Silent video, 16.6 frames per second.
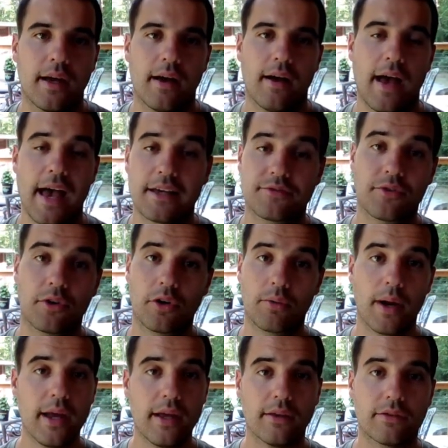Ask for
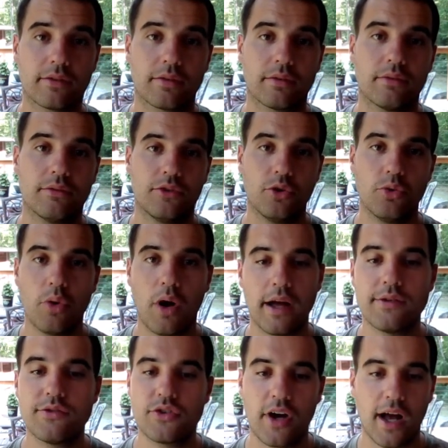a raise. Do
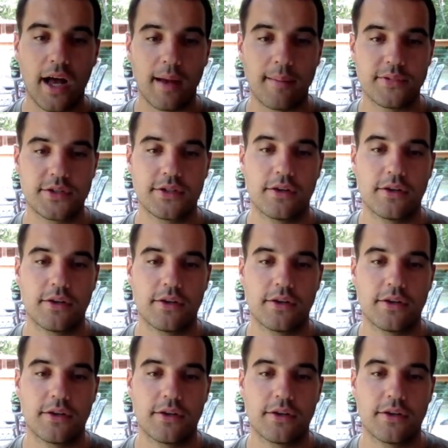odd jobs.